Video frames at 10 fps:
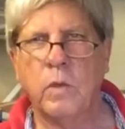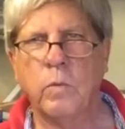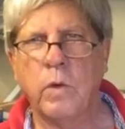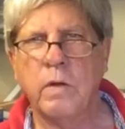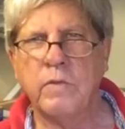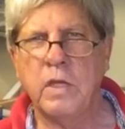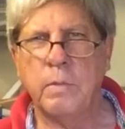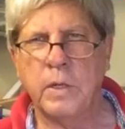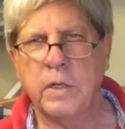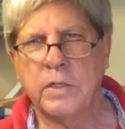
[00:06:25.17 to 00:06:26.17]
one of the
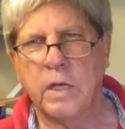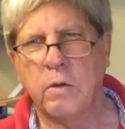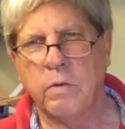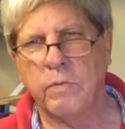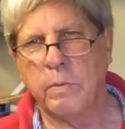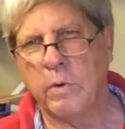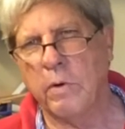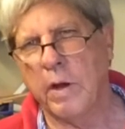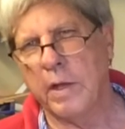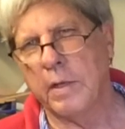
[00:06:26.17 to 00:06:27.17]
emails I got from
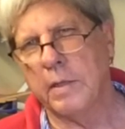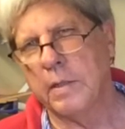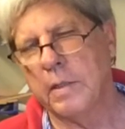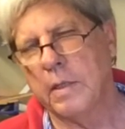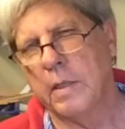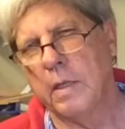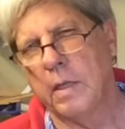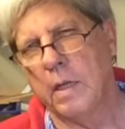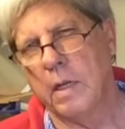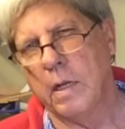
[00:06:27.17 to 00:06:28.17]
Greg
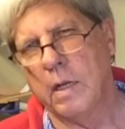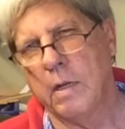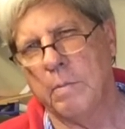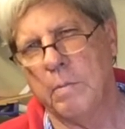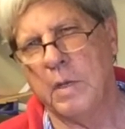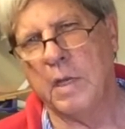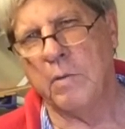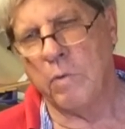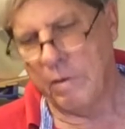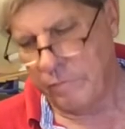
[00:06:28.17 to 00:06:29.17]
uh, made
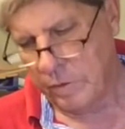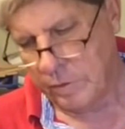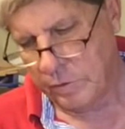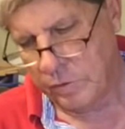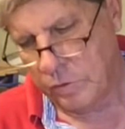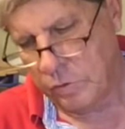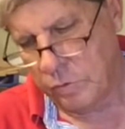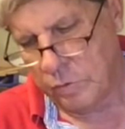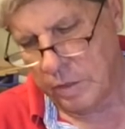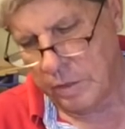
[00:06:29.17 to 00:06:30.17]
reference
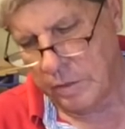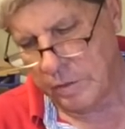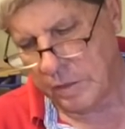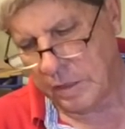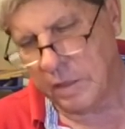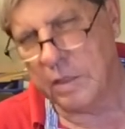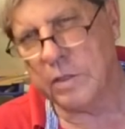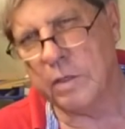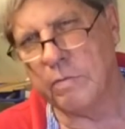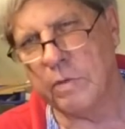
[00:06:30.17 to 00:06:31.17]
to a
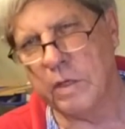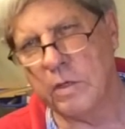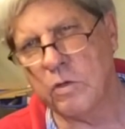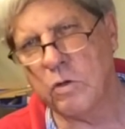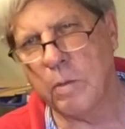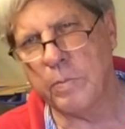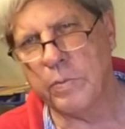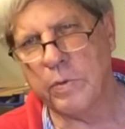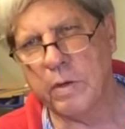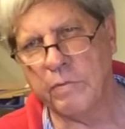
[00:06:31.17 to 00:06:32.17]
thickness of the top
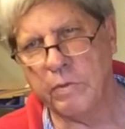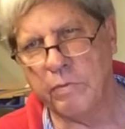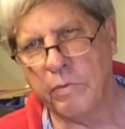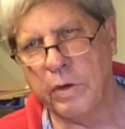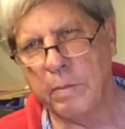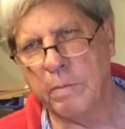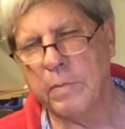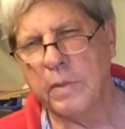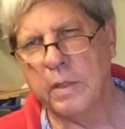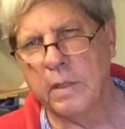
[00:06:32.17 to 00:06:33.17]
of the frame
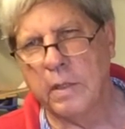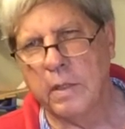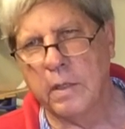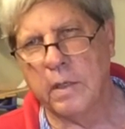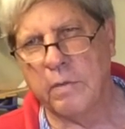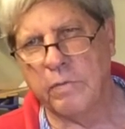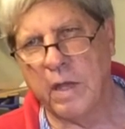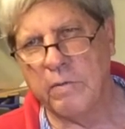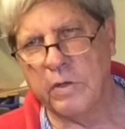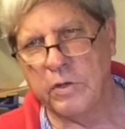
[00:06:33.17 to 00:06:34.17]
at
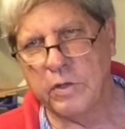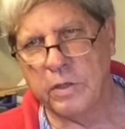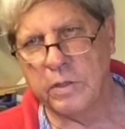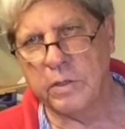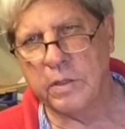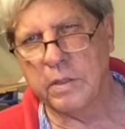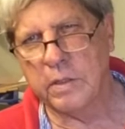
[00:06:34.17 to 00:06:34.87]
5 inches